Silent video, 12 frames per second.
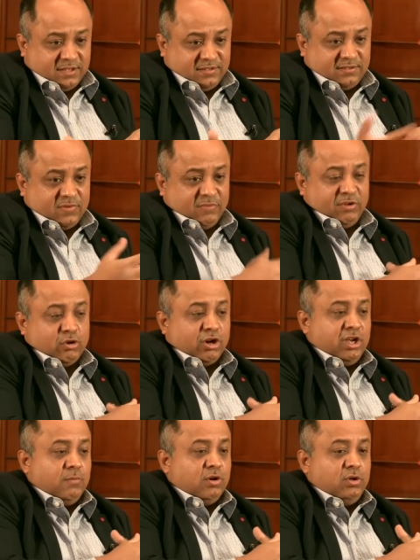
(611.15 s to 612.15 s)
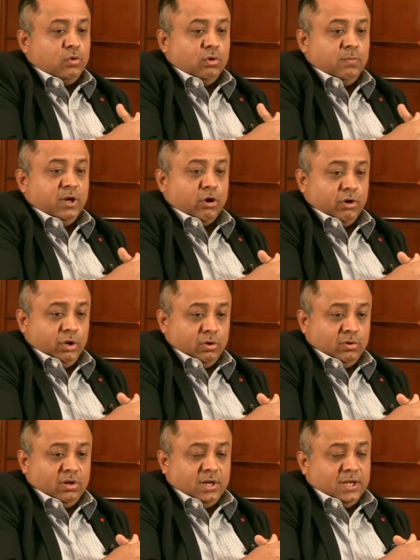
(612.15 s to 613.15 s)
it's when you're talking about Dolby
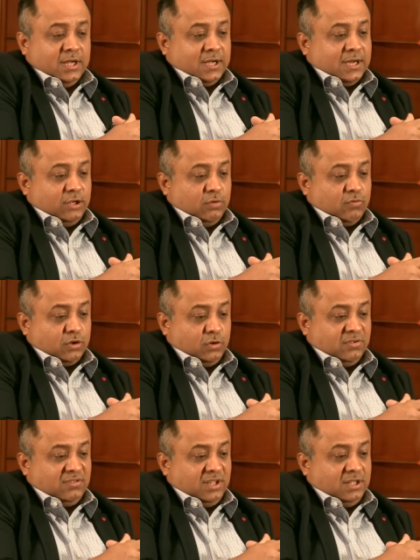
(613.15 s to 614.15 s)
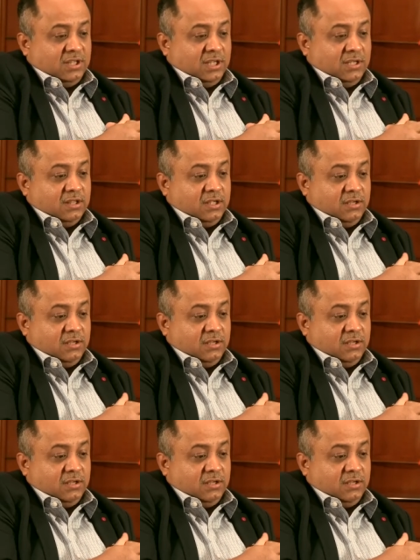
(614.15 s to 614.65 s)
Audio and you, what you see, the,